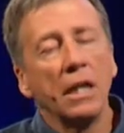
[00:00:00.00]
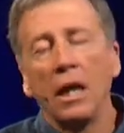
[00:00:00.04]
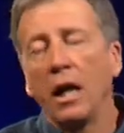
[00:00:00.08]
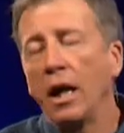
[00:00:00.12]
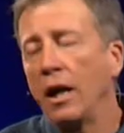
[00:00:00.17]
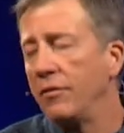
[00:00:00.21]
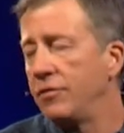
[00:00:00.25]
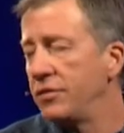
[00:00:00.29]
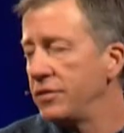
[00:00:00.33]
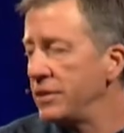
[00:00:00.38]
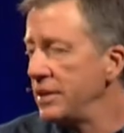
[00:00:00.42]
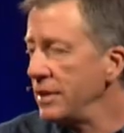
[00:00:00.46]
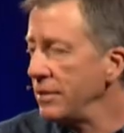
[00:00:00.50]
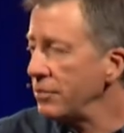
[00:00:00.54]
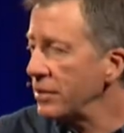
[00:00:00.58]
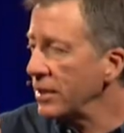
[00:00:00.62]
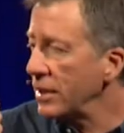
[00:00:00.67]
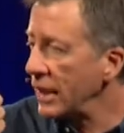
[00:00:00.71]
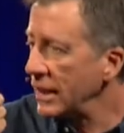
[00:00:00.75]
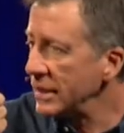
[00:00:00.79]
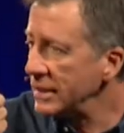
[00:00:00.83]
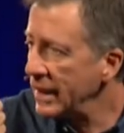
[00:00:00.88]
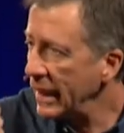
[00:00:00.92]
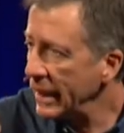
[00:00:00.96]
of something
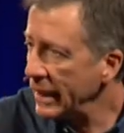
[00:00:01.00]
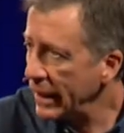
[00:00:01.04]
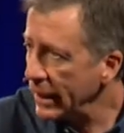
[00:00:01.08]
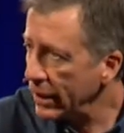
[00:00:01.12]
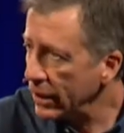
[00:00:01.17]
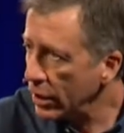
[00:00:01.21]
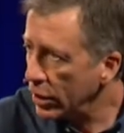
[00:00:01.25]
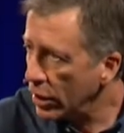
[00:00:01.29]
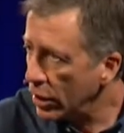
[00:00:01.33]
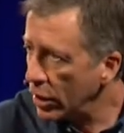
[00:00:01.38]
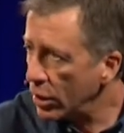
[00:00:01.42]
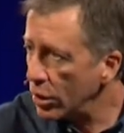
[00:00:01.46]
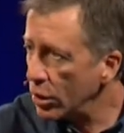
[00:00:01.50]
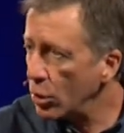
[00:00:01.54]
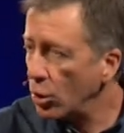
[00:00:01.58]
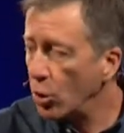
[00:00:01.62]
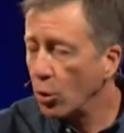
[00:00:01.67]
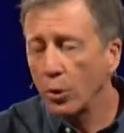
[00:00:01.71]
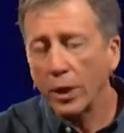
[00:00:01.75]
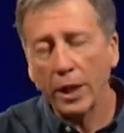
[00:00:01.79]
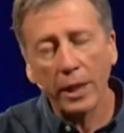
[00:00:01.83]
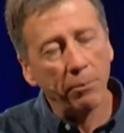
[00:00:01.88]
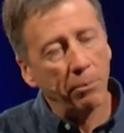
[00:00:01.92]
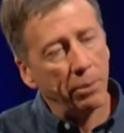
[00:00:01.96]
like taking
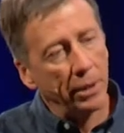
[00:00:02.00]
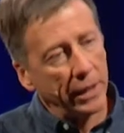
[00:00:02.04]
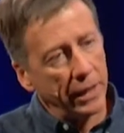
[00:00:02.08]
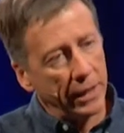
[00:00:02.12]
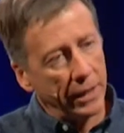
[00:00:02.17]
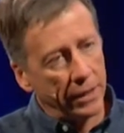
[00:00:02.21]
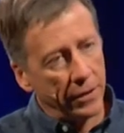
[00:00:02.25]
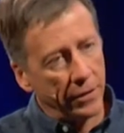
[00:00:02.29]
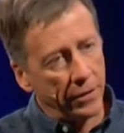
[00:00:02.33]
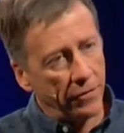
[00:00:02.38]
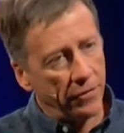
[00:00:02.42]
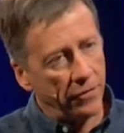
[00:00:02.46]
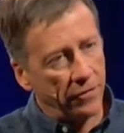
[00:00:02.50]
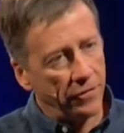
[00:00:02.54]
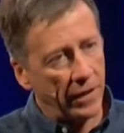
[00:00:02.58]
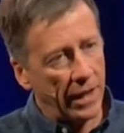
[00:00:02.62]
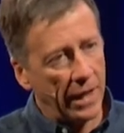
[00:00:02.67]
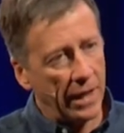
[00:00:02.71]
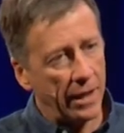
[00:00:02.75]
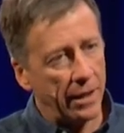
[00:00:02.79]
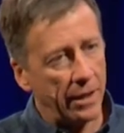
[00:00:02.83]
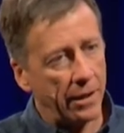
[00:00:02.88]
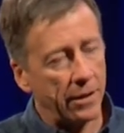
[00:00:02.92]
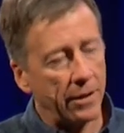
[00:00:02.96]
gold and putting it in a
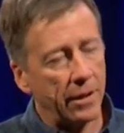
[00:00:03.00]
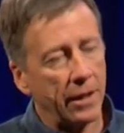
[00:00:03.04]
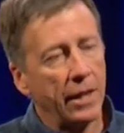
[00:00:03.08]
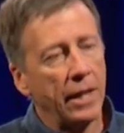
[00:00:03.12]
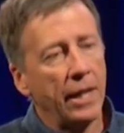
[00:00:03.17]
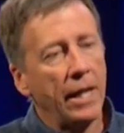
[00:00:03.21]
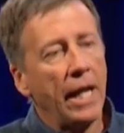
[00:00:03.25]
fire,